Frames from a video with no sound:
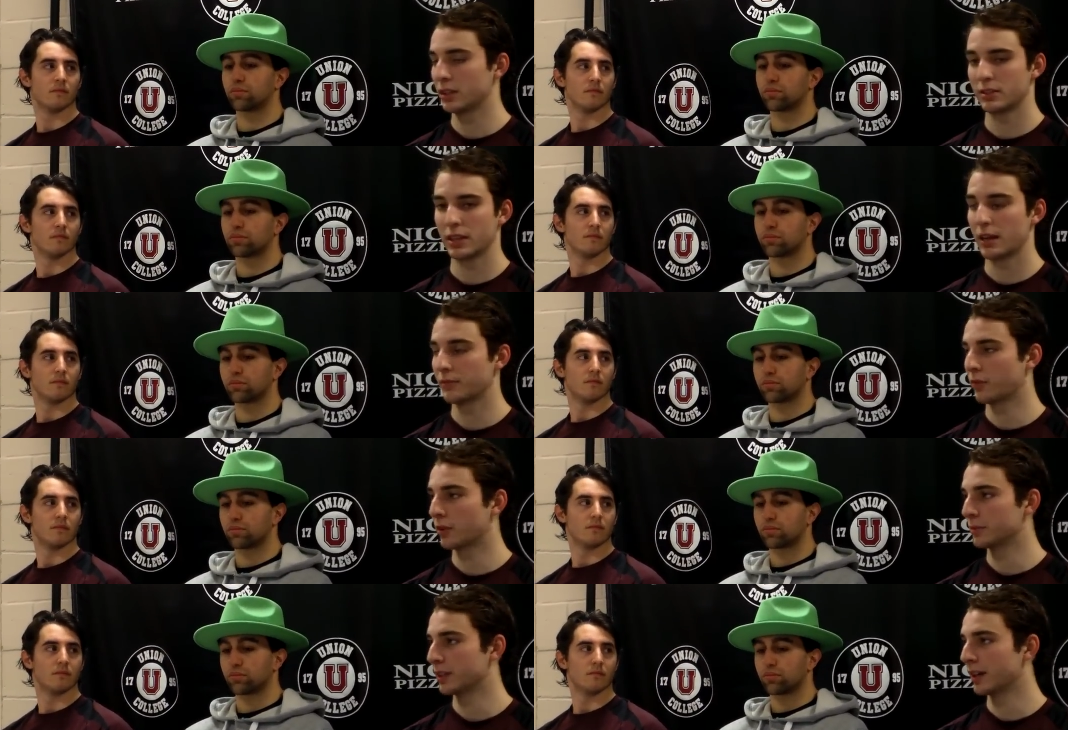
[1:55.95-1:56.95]
Speaker 1: him an easy game for
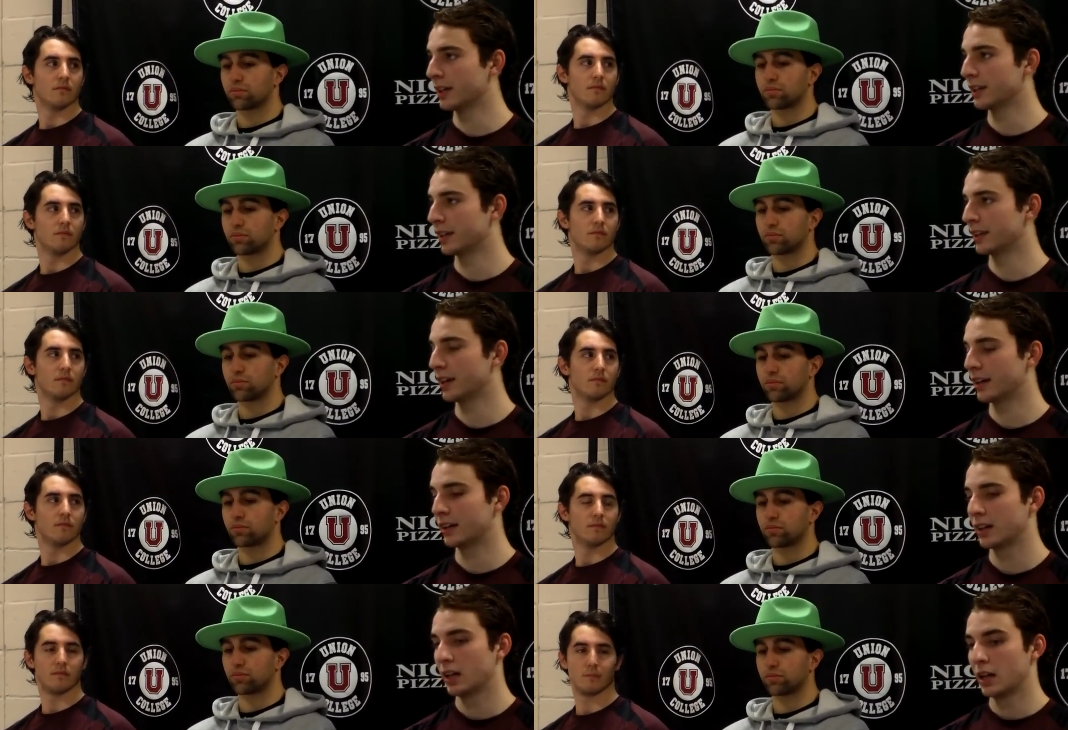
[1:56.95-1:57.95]
him tonight, and.
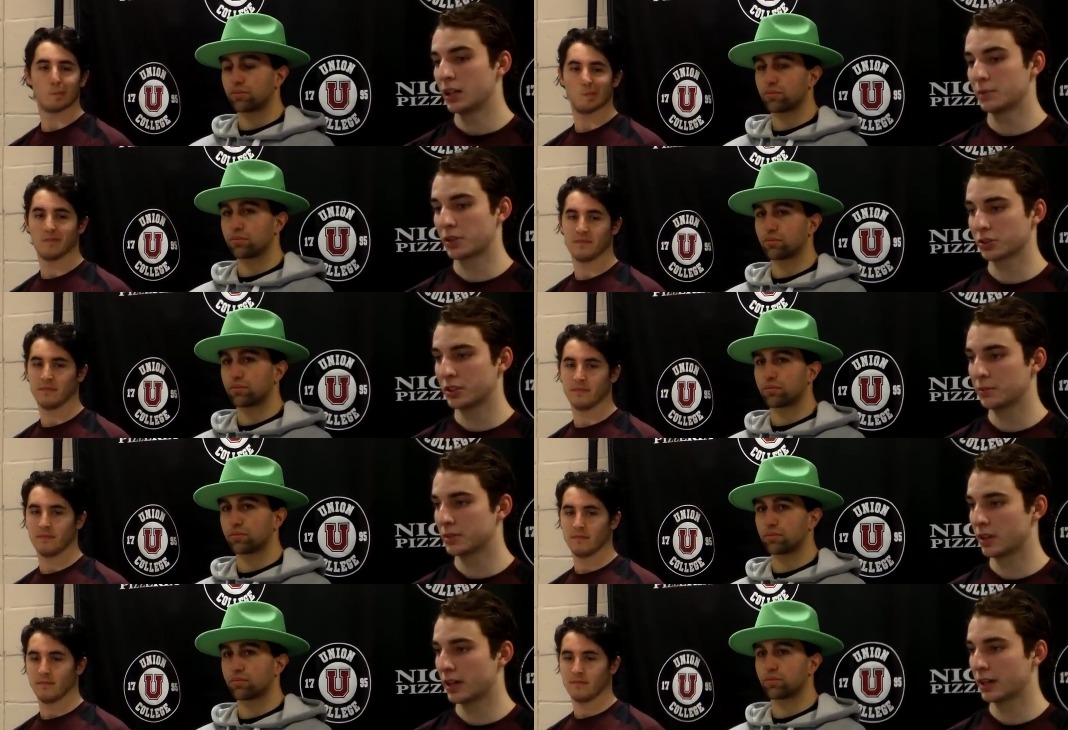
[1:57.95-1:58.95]
Uh, special
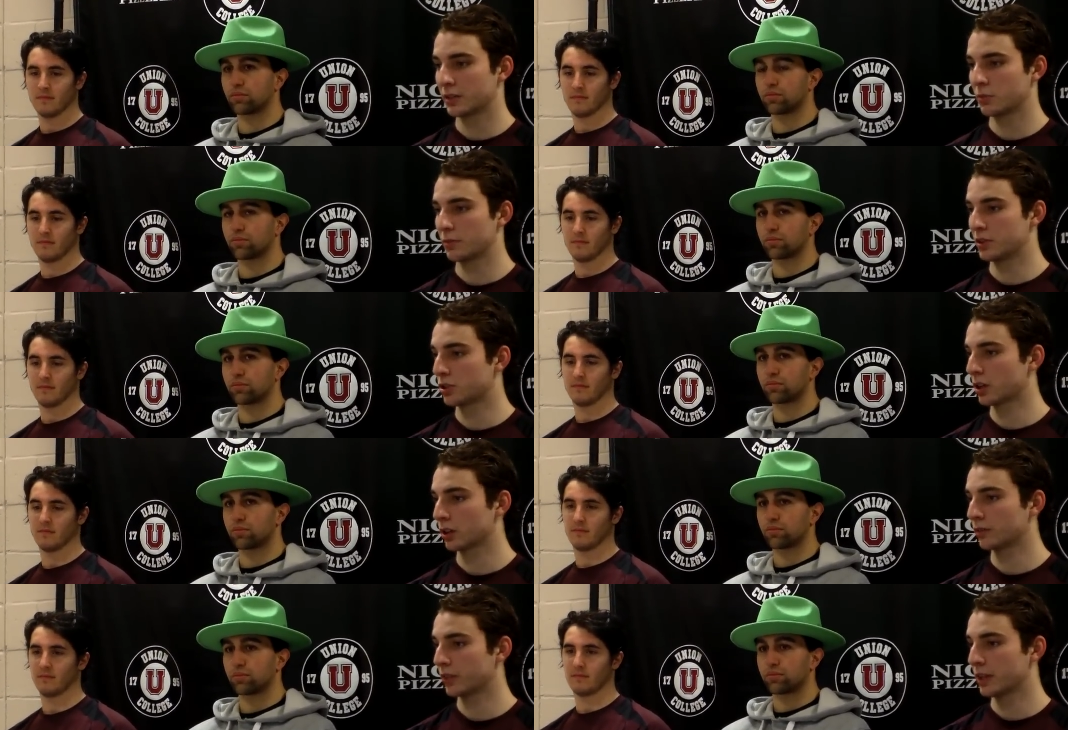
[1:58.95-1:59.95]
teams, uh, we've been
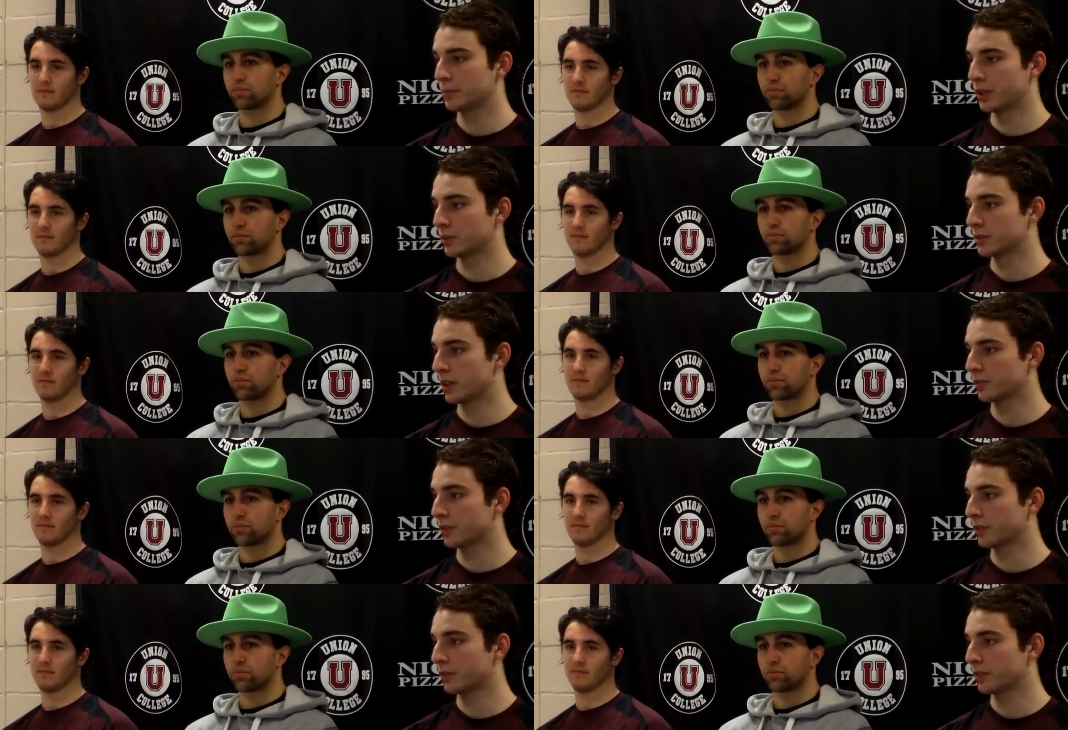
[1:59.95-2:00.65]
struggling of late, but it was